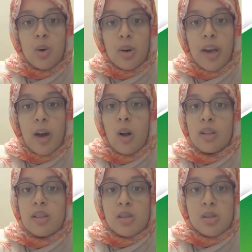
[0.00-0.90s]
Okay,
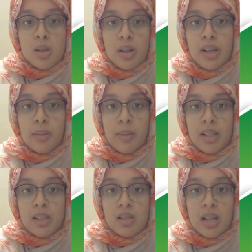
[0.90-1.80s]
all the sternum
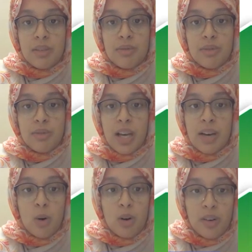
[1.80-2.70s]
and stuff we
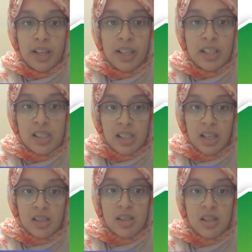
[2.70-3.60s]
have already
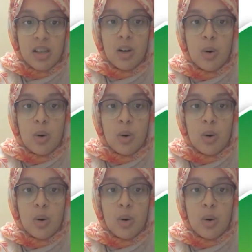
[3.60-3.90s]
discussed.